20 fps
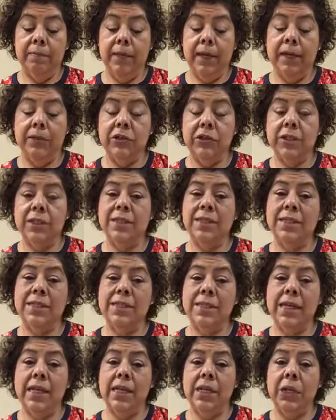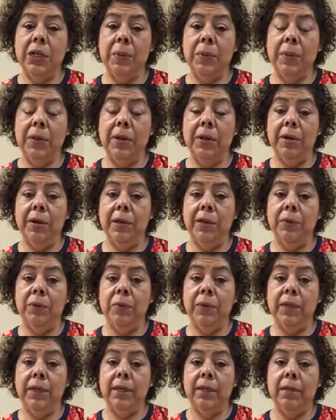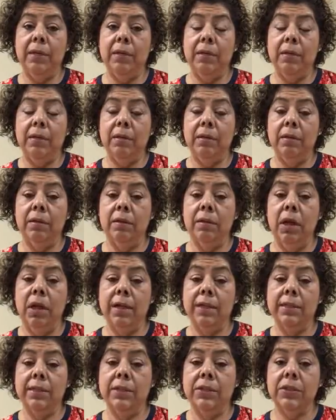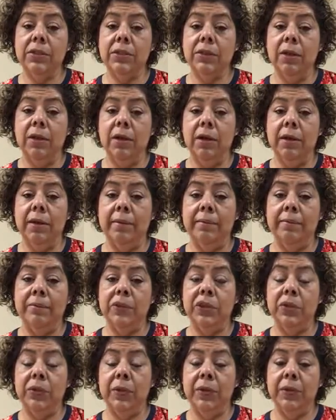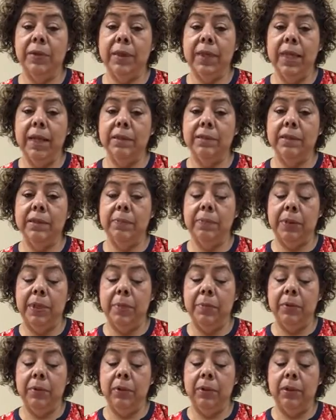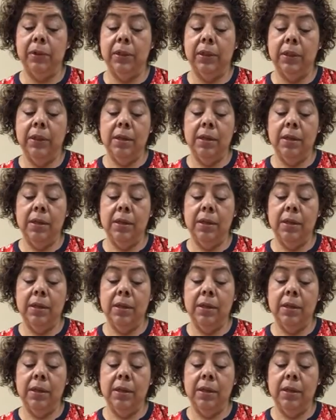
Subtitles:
In just this 10-year period, we lost 200,000 people